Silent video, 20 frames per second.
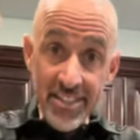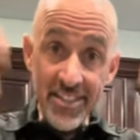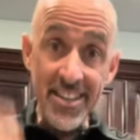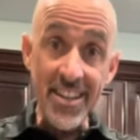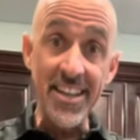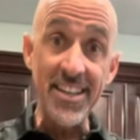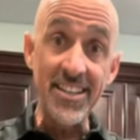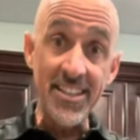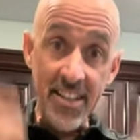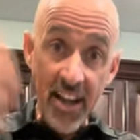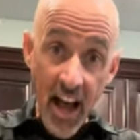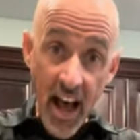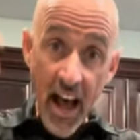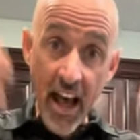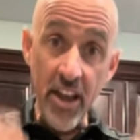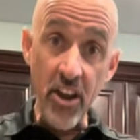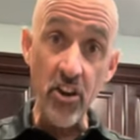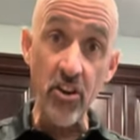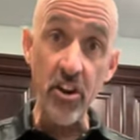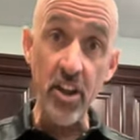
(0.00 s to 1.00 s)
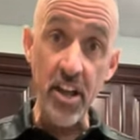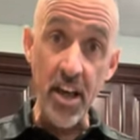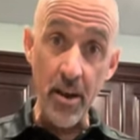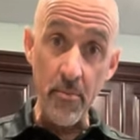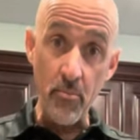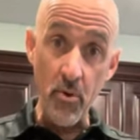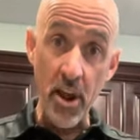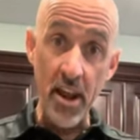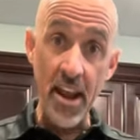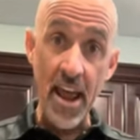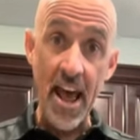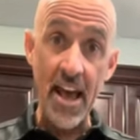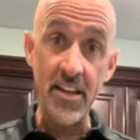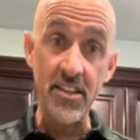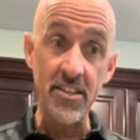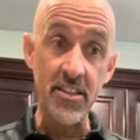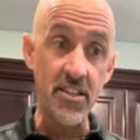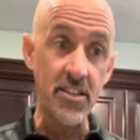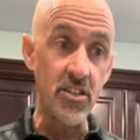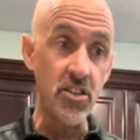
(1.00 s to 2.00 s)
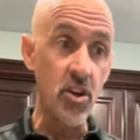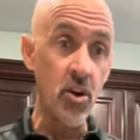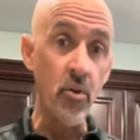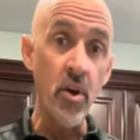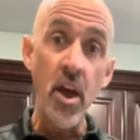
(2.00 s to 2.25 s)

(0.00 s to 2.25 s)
the entire gut-brain axis. So